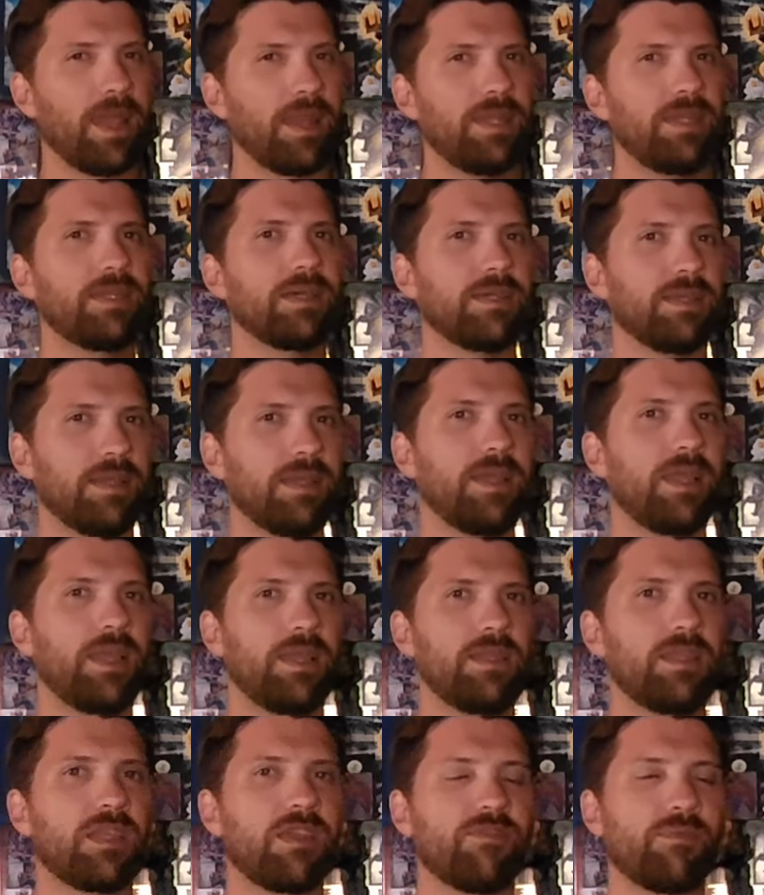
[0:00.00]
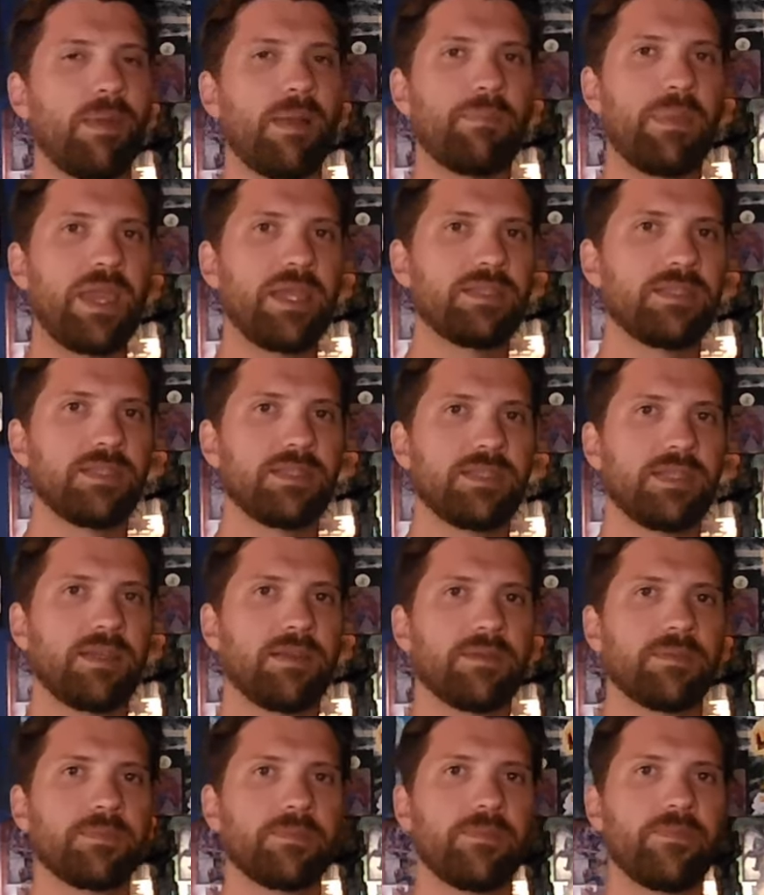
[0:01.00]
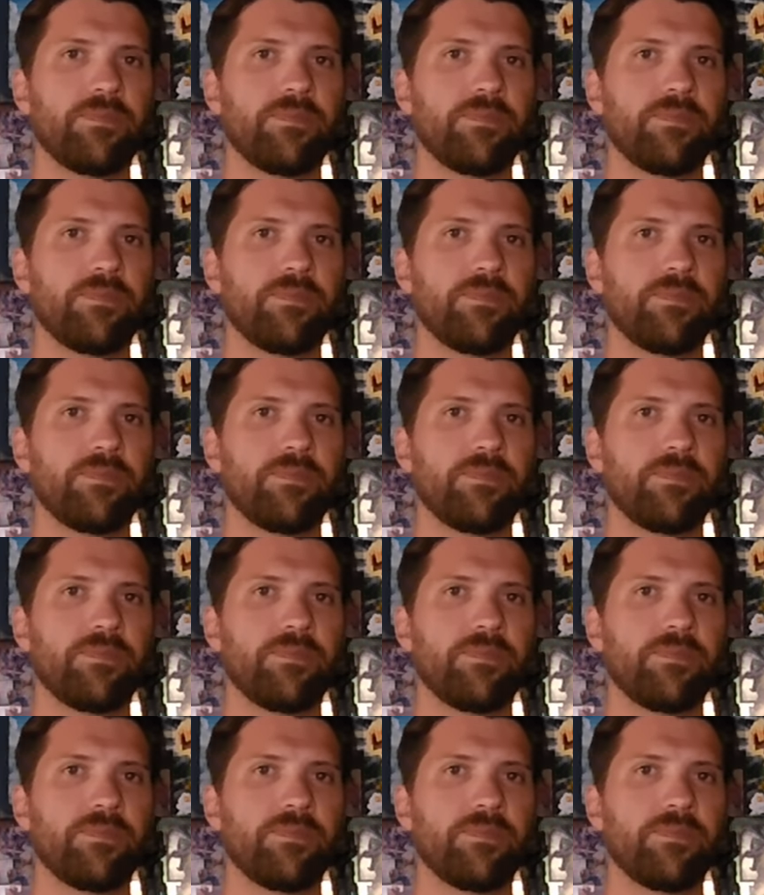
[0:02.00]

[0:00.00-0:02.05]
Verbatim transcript: I need to, I need to cover my bases here.